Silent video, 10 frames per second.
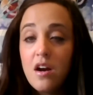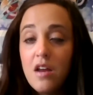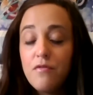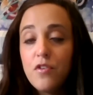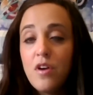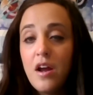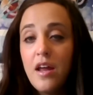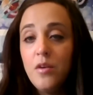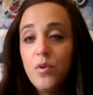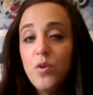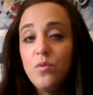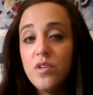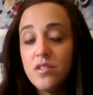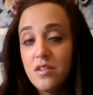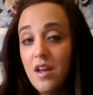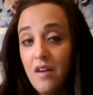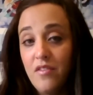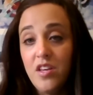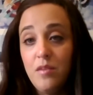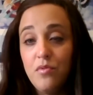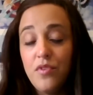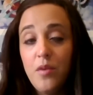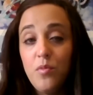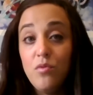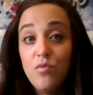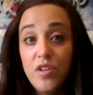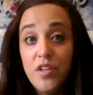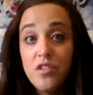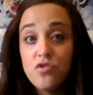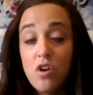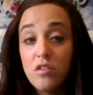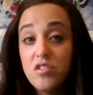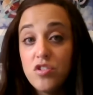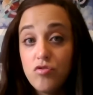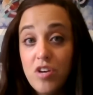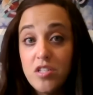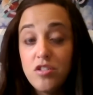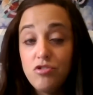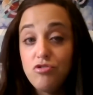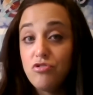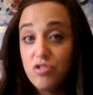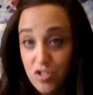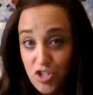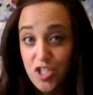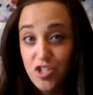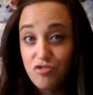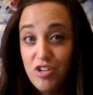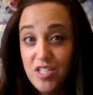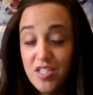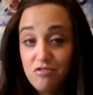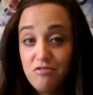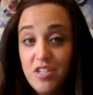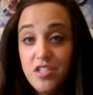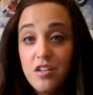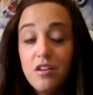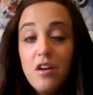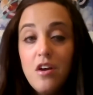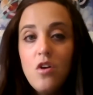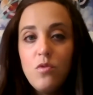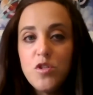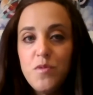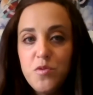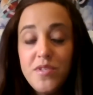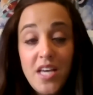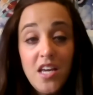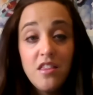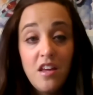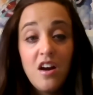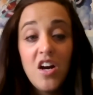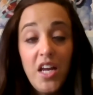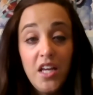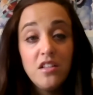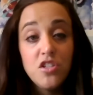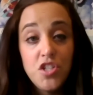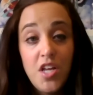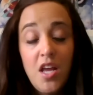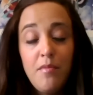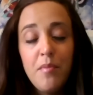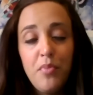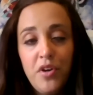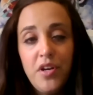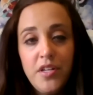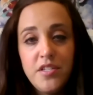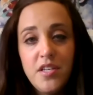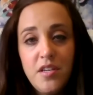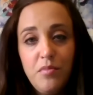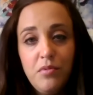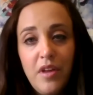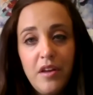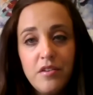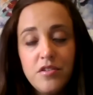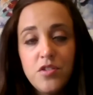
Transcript: And for anyone who doesn't have a Hebrew name, we really strongly suggest transliteration, which means we take their English name and put it into Hebrew letters.